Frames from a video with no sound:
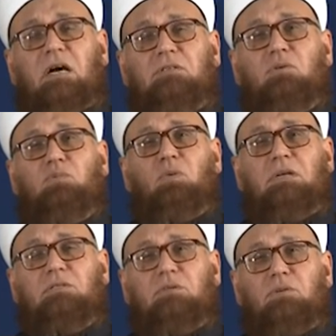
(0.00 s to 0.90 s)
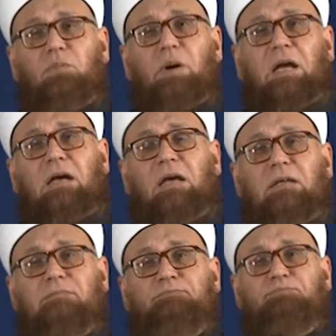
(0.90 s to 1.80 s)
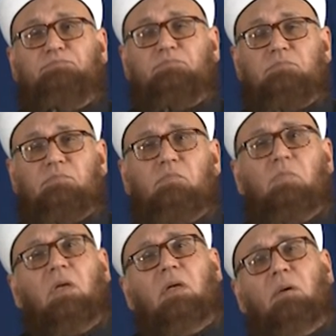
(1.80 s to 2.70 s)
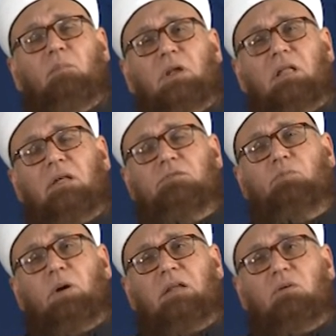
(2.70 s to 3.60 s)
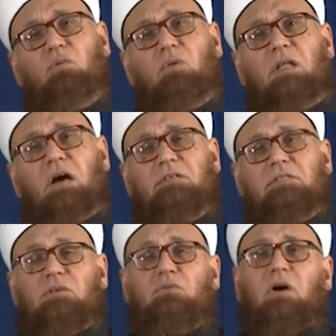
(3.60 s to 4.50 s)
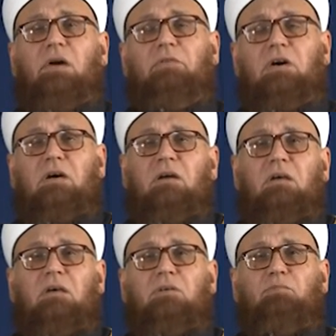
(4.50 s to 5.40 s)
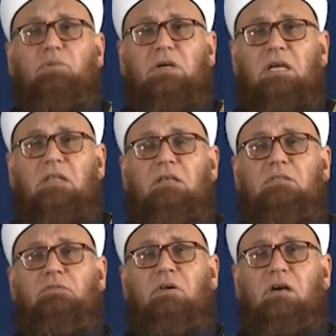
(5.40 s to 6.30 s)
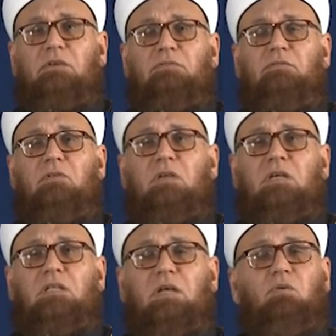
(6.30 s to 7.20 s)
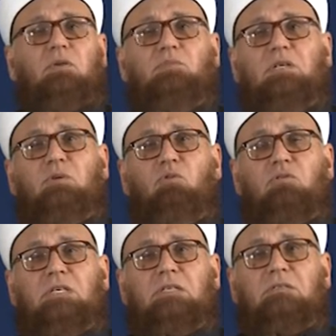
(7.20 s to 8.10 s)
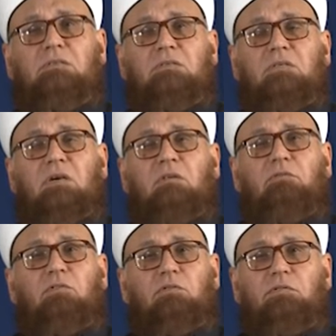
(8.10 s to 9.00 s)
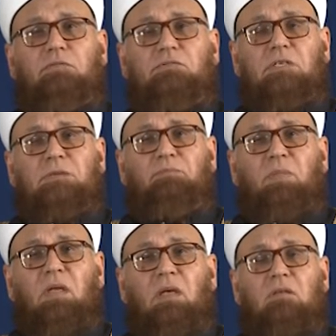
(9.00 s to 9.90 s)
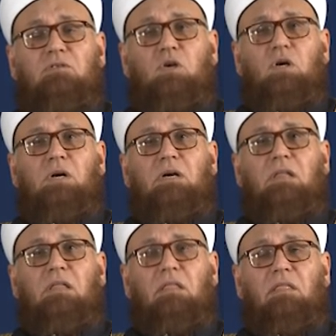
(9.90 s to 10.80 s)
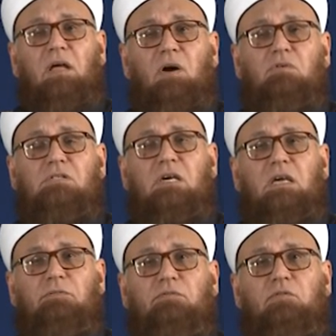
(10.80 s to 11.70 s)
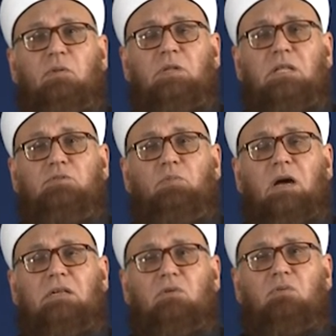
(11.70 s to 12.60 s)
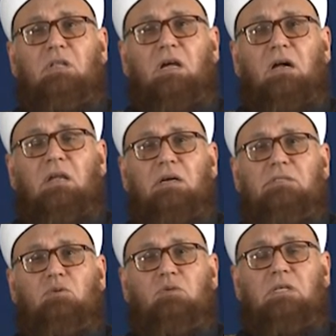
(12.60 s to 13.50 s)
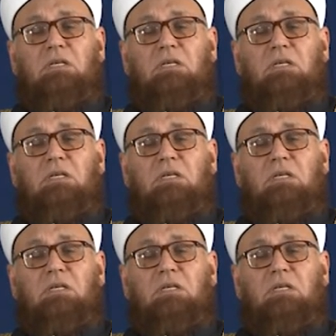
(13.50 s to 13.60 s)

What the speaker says: I don't want to go back again. But Allah subhanahu wa ta'ala said, whoever pray these 5, they will be rewarded for 50. So that was a gift from Allah subhanahu wa ta'ala azza wa jal.